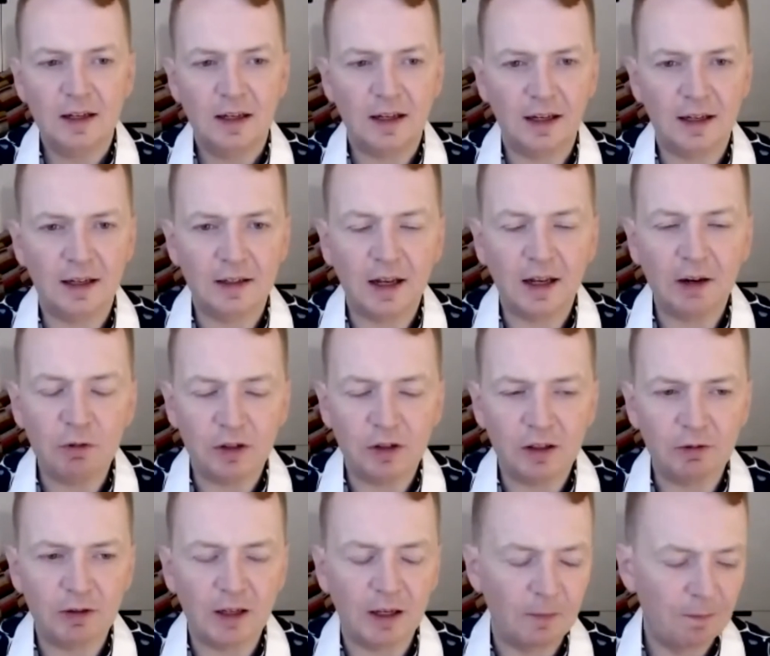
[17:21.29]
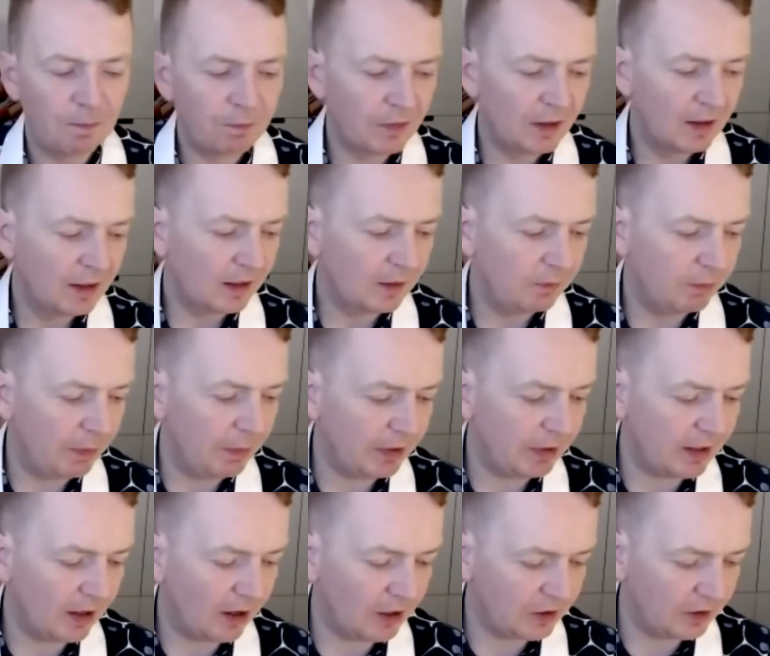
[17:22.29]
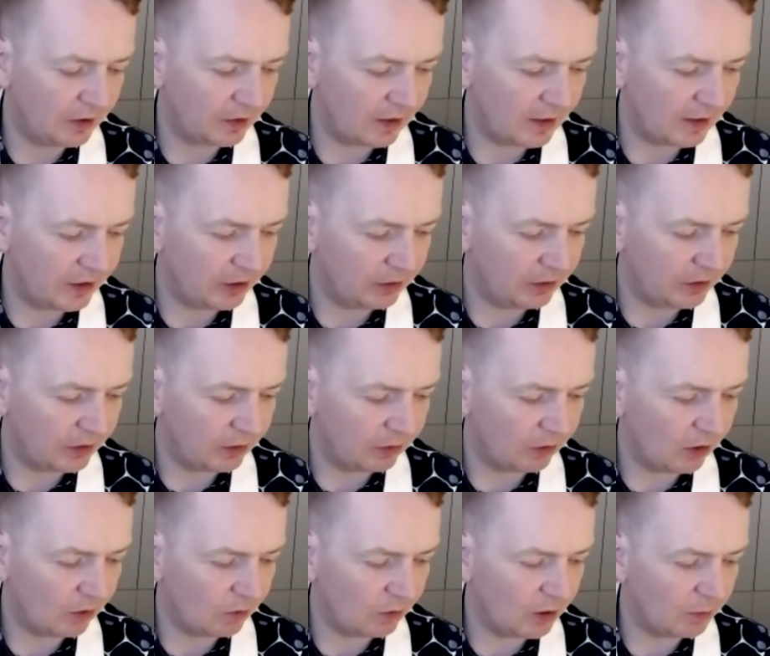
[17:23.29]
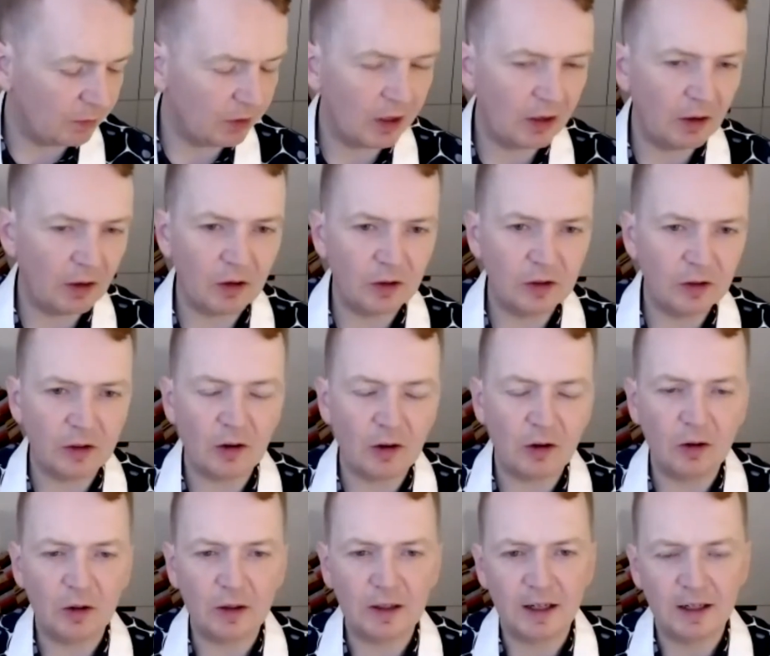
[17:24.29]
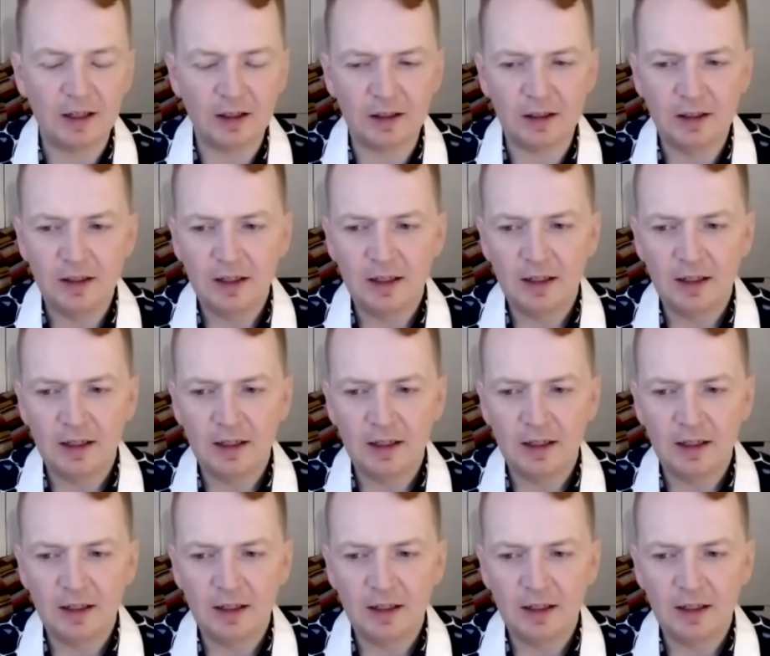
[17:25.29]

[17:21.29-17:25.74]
And maybe consciously do is the wrong word, but under all kind of